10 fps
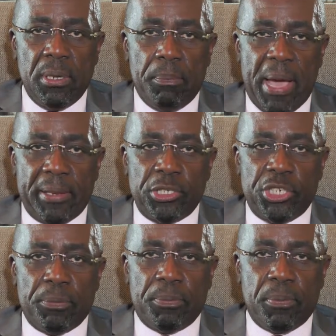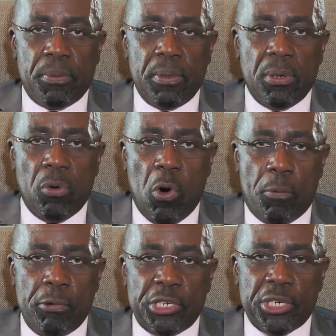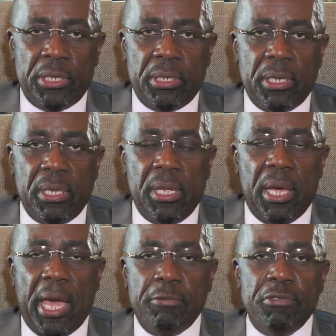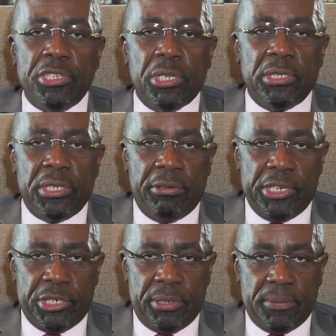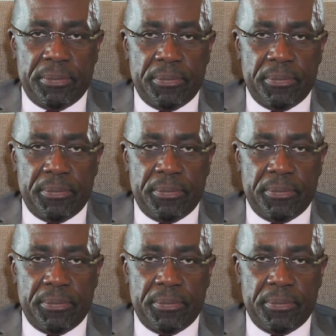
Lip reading: partnership, cooperation, and regional integration.